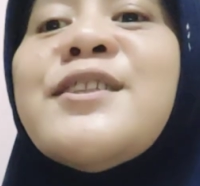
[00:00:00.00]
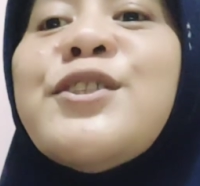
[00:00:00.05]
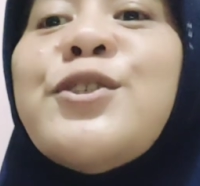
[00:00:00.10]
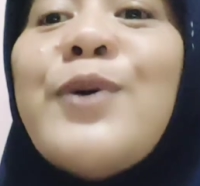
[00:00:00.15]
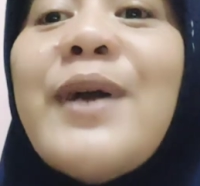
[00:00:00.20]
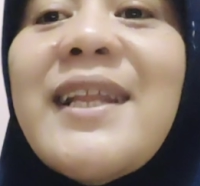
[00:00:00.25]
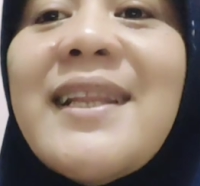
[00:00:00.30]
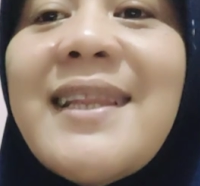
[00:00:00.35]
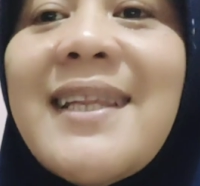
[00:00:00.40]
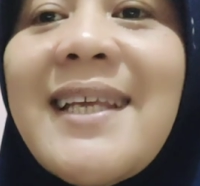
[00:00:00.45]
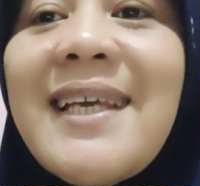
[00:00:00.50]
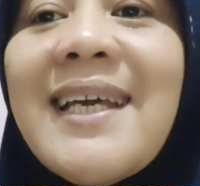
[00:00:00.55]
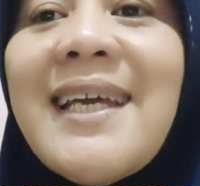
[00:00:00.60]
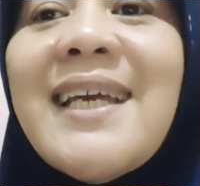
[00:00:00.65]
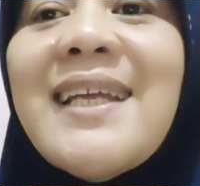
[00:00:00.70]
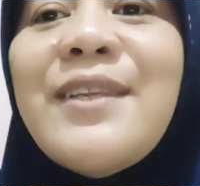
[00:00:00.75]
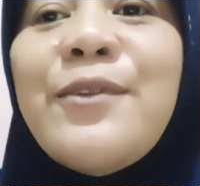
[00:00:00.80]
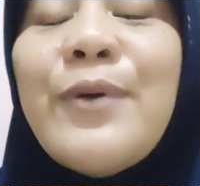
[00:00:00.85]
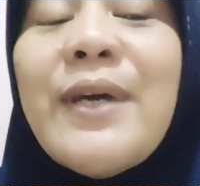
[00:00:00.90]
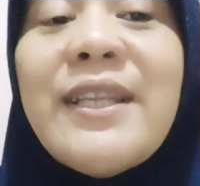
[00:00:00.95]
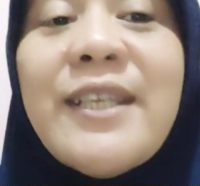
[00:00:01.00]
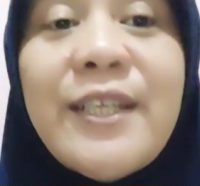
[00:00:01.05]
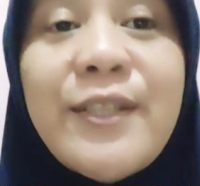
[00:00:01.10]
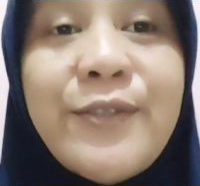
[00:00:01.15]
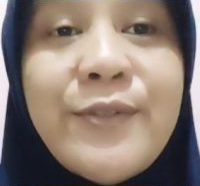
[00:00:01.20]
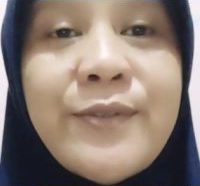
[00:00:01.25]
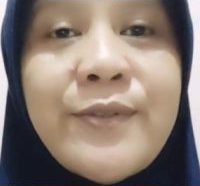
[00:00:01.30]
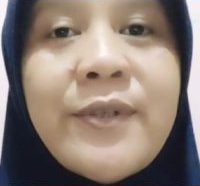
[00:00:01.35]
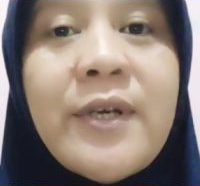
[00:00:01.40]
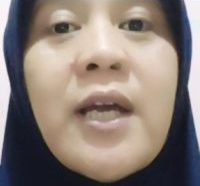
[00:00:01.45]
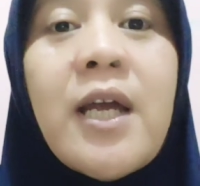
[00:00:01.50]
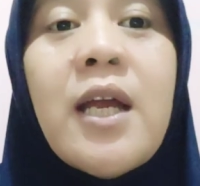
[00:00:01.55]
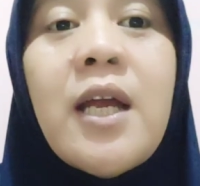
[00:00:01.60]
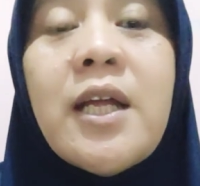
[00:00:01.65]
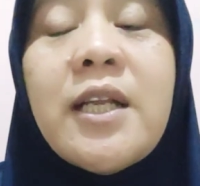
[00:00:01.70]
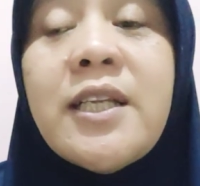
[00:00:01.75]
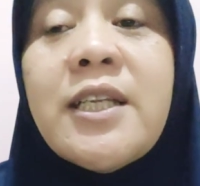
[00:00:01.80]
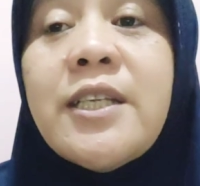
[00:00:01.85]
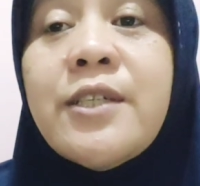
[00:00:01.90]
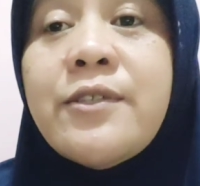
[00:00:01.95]
2022,
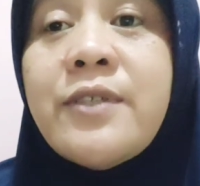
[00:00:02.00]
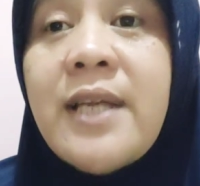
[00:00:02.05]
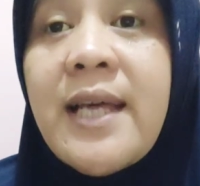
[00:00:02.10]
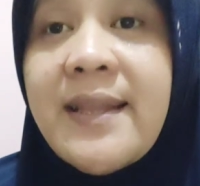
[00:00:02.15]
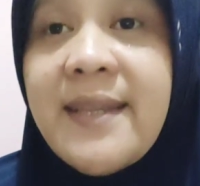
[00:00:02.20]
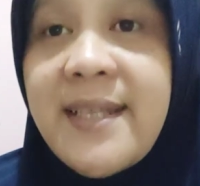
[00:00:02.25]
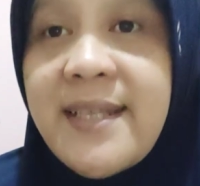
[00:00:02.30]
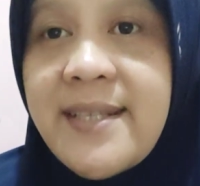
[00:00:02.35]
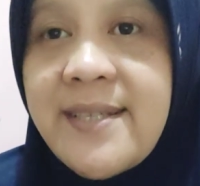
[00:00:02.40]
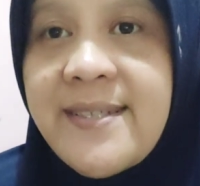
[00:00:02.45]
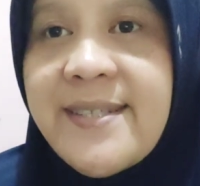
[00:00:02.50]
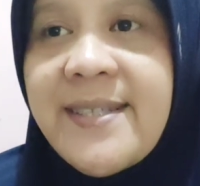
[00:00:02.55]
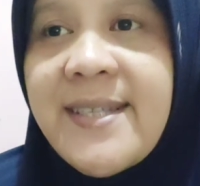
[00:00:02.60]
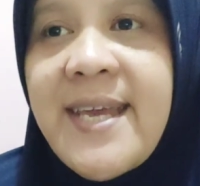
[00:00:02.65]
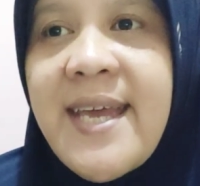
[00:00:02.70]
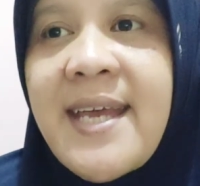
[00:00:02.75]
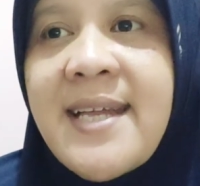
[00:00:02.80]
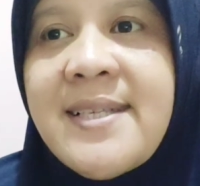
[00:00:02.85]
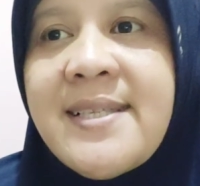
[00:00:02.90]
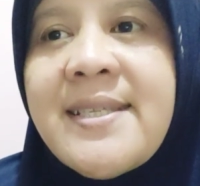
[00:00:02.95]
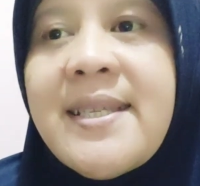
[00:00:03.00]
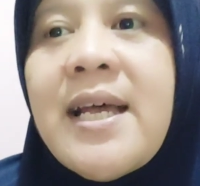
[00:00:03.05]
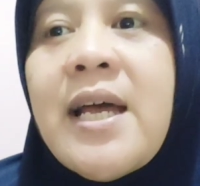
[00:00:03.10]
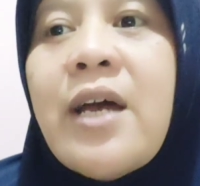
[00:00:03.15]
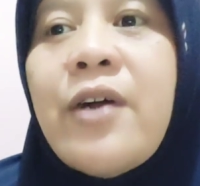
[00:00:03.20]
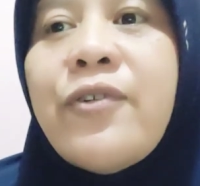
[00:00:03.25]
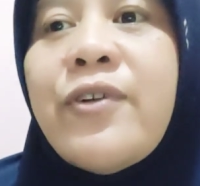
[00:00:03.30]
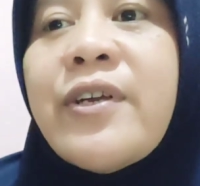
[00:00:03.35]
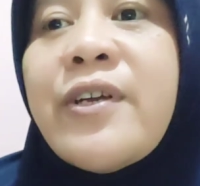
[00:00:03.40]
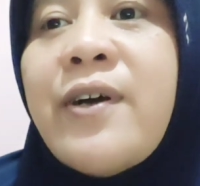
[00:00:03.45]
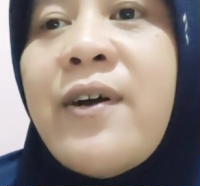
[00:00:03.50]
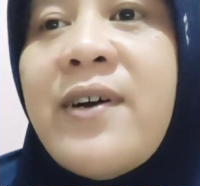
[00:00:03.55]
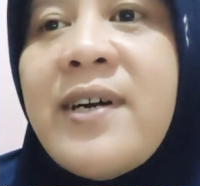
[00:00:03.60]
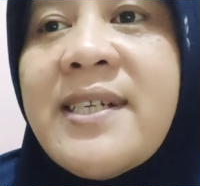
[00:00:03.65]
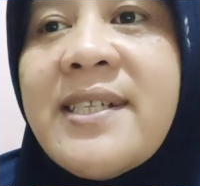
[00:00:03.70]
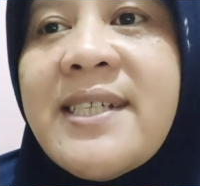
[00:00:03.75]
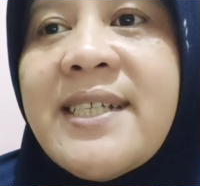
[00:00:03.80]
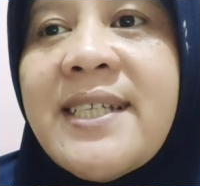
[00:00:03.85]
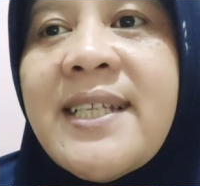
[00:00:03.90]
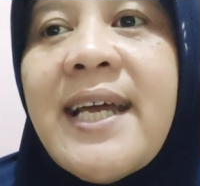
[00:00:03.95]
the United States
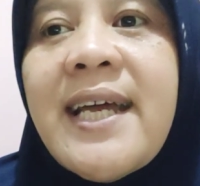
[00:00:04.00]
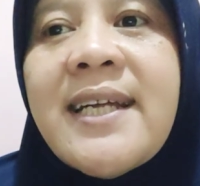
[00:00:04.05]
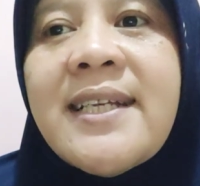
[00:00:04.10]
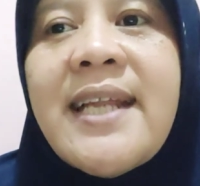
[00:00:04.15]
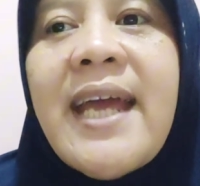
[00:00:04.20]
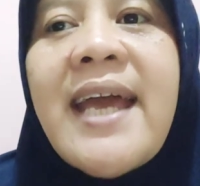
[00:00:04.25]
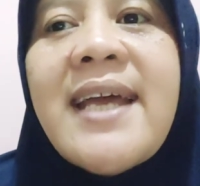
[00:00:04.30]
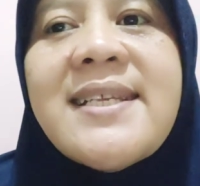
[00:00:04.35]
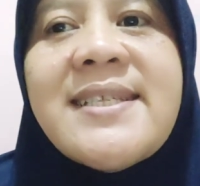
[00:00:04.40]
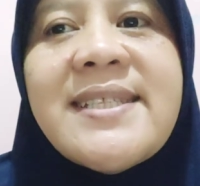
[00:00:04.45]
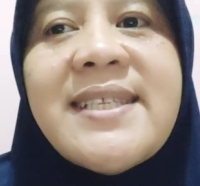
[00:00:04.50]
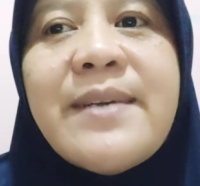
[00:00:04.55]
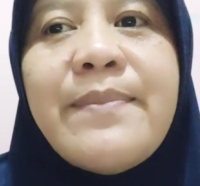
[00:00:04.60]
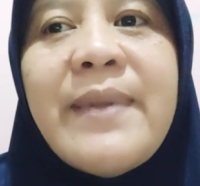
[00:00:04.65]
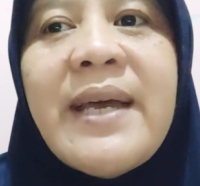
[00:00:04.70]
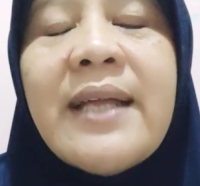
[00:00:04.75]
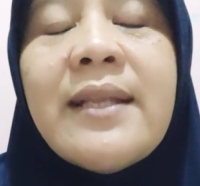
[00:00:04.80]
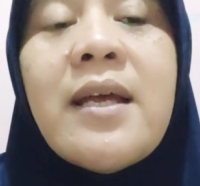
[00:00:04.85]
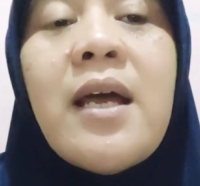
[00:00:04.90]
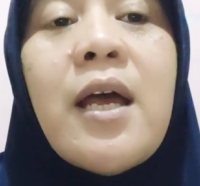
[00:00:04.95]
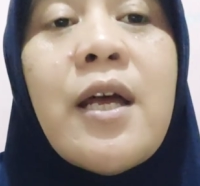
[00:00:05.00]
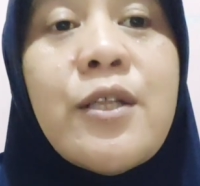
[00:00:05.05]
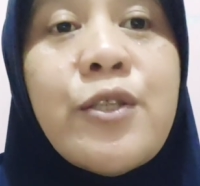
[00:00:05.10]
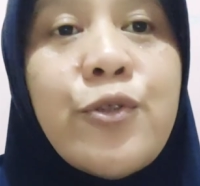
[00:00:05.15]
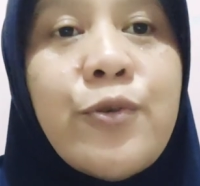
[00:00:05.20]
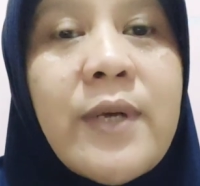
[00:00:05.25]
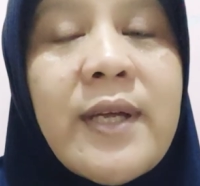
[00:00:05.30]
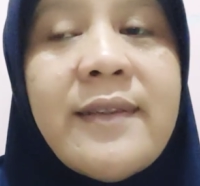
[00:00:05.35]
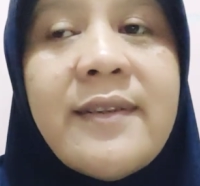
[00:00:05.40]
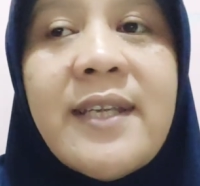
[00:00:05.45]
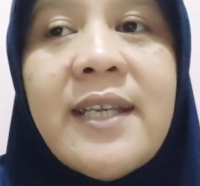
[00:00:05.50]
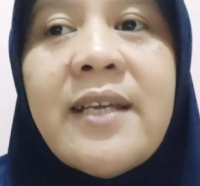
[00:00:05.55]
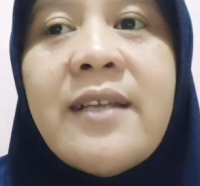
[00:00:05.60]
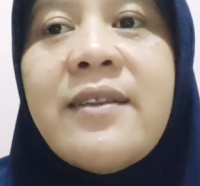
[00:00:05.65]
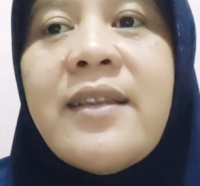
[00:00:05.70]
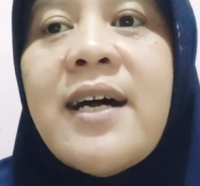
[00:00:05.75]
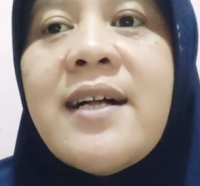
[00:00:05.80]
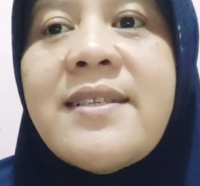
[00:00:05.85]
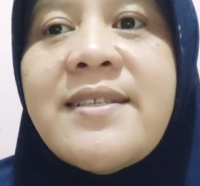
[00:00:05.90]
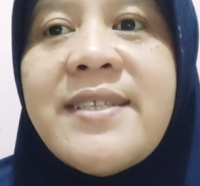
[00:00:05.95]
recorded an estimate
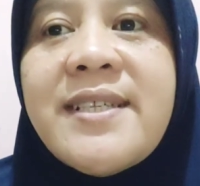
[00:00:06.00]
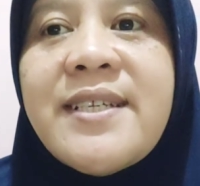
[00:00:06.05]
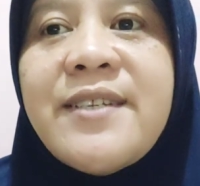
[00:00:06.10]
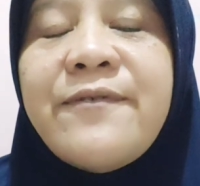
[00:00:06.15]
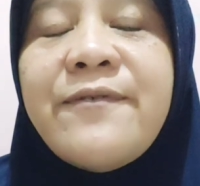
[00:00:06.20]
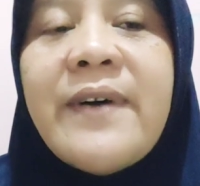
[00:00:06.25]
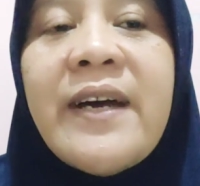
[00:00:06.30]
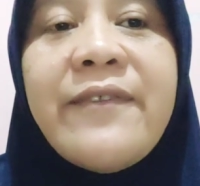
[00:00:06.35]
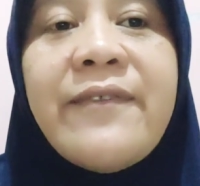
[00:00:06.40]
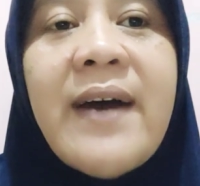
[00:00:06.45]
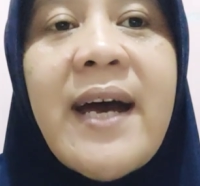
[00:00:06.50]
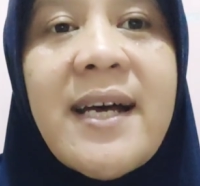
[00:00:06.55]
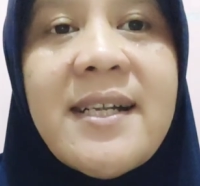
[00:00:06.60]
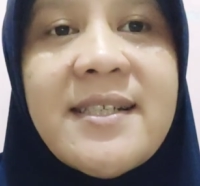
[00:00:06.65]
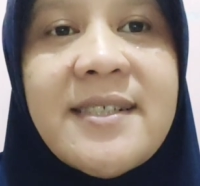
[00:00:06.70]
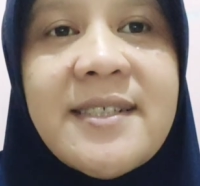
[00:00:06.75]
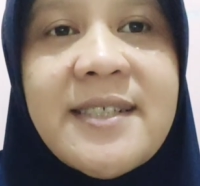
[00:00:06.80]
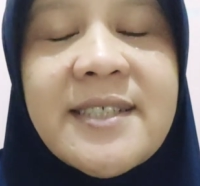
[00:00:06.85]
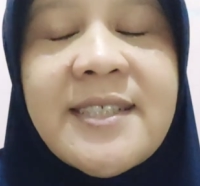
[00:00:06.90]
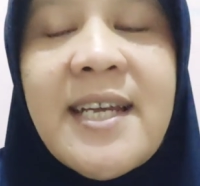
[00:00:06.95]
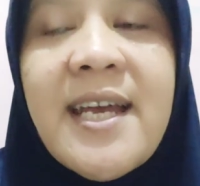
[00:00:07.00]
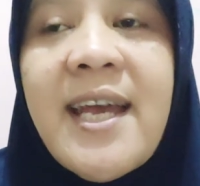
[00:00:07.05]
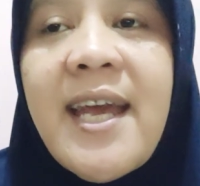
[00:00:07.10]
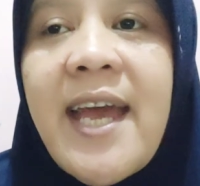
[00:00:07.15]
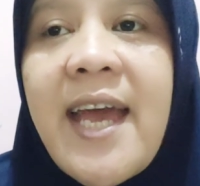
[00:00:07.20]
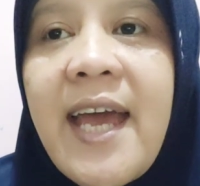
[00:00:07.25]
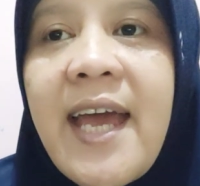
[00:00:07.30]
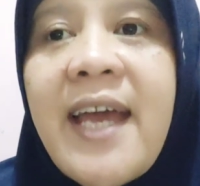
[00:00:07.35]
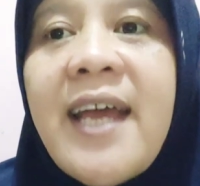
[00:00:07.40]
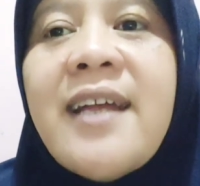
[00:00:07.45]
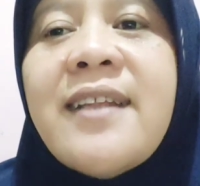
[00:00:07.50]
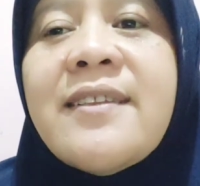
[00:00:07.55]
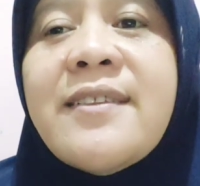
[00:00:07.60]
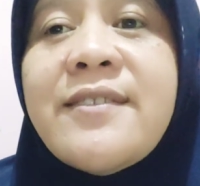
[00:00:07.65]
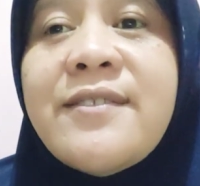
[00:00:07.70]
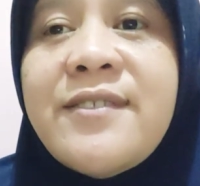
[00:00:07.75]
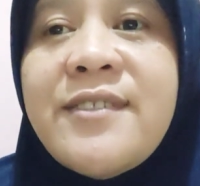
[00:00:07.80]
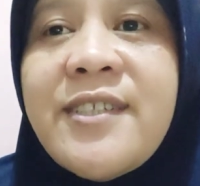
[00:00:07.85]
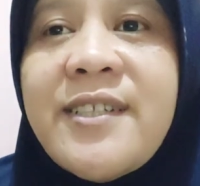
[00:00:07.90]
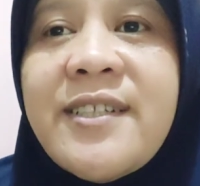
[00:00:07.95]

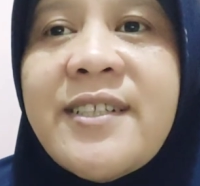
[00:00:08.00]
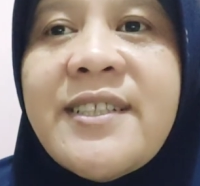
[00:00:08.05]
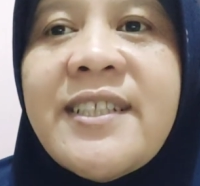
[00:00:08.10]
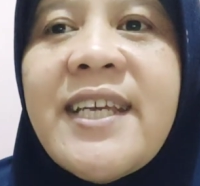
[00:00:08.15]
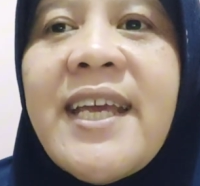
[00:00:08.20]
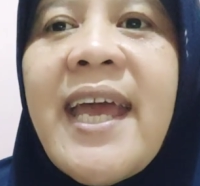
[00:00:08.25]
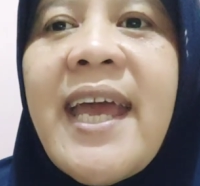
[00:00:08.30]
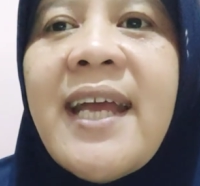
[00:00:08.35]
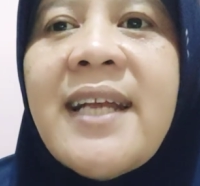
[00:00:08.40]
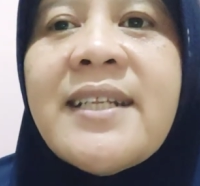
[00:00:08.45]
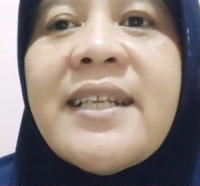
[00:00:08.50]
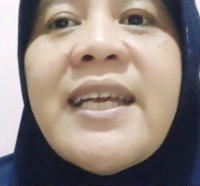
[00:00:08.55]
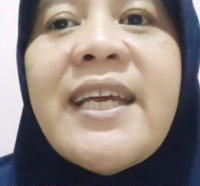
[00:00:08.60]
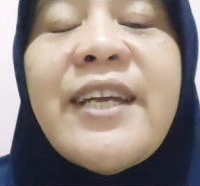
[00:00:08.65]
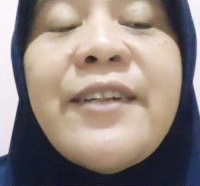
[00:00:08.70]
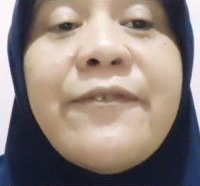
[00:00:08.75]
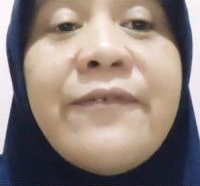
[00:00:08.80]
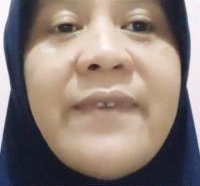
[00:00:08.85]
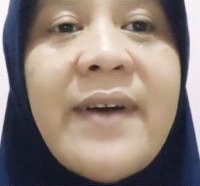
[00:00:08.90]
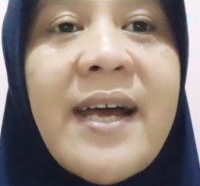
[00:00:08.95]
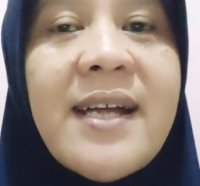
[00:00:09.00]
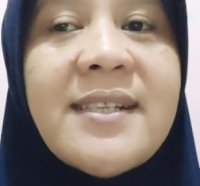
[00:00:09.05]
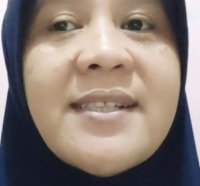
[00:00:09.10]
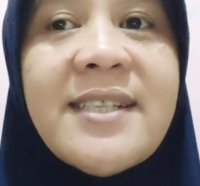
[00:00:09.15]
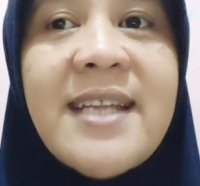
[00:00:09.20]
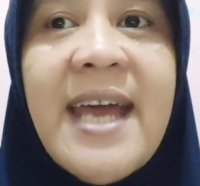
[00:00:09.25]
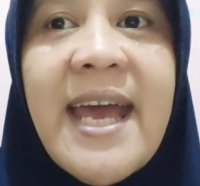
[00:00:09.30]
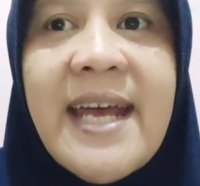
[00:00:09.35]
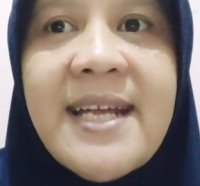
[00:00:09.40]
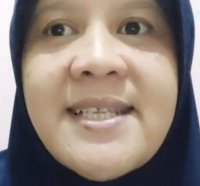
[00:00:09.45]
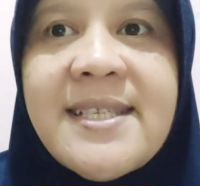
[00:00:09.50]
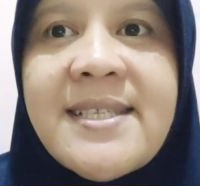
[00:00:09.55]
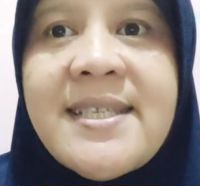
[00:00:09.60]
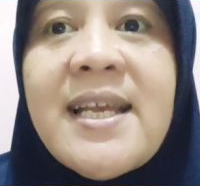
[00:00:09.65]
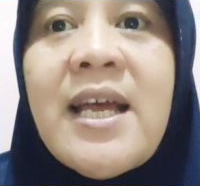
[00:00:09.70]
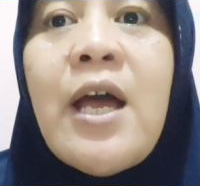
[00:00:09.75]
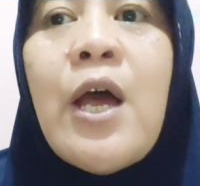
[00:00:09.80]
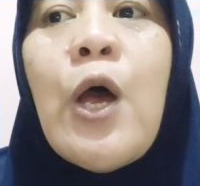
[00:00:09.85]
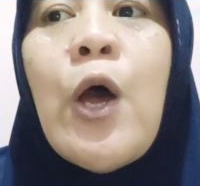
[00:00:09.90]
20,538 infant deaths,